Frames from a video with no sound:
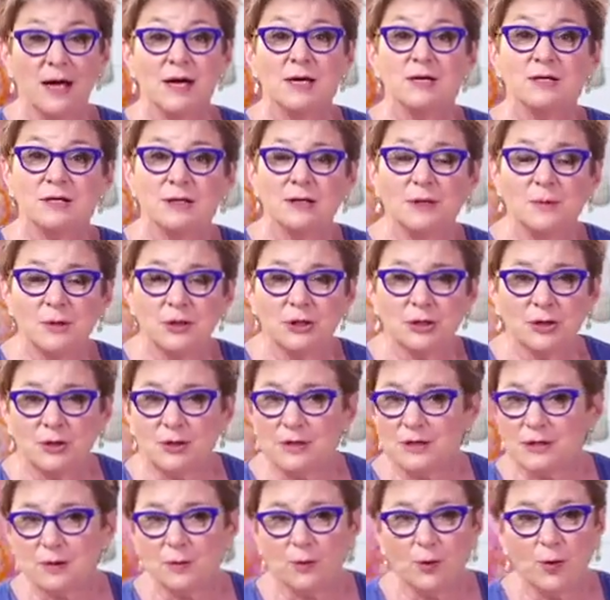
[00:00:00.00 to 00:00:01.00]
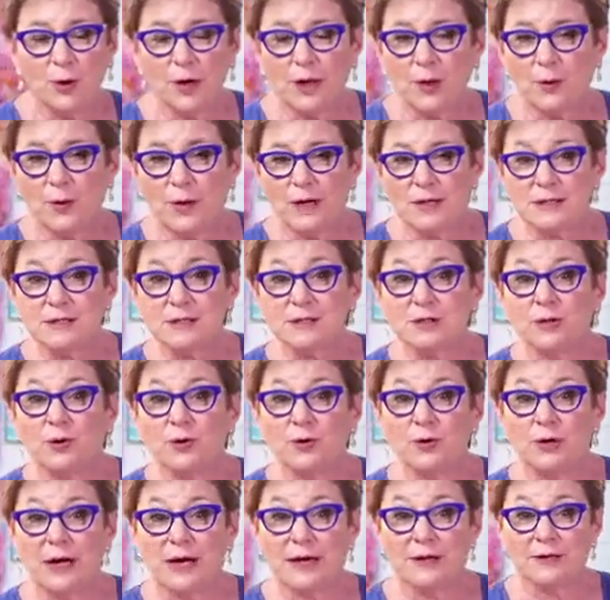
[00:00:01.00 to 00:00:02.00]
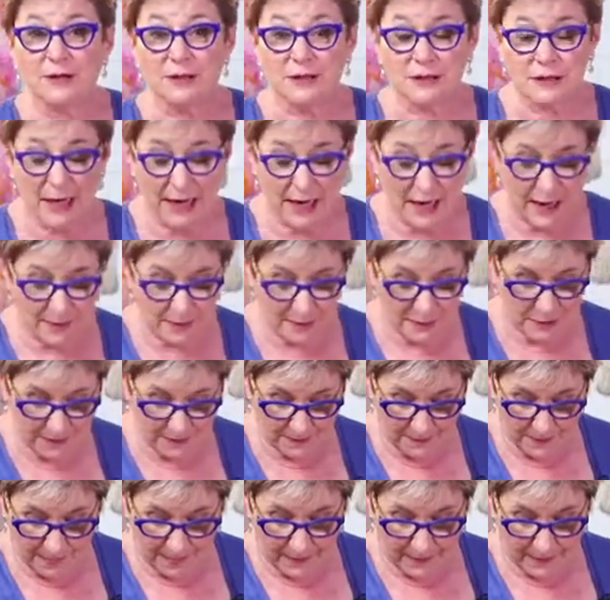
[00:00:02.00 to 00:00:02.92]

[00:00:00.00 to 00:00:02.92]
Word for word: So let me show you some quick ways to create the tabs.